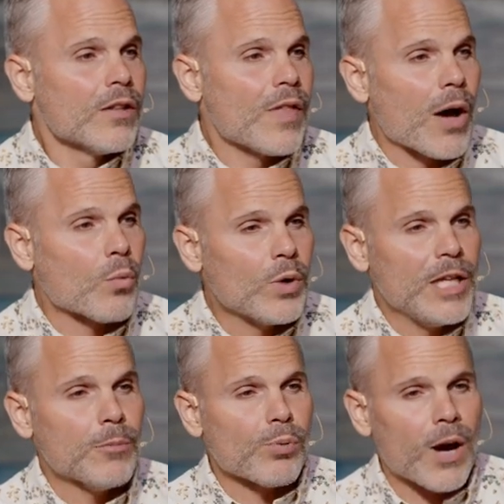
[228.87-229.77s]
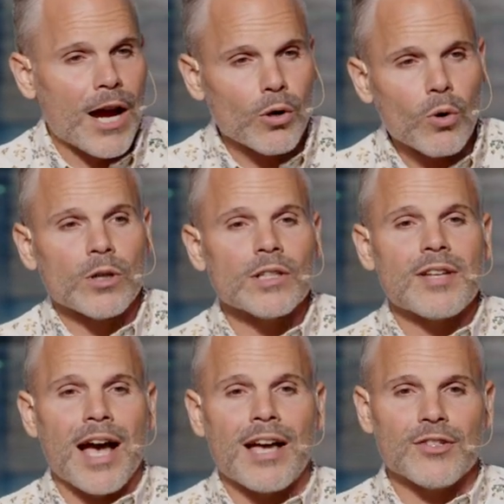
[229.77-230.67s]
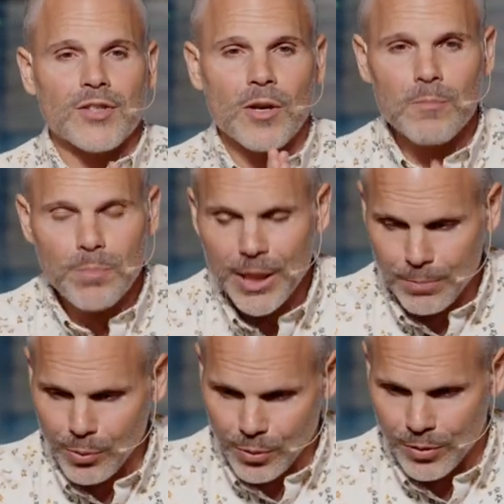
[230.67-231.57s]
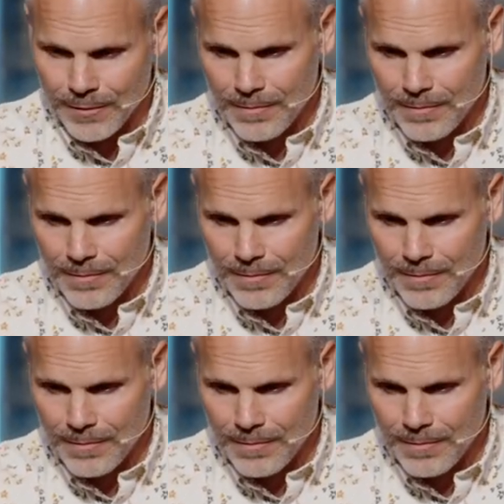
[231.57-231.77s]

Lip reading: that we prioritize people,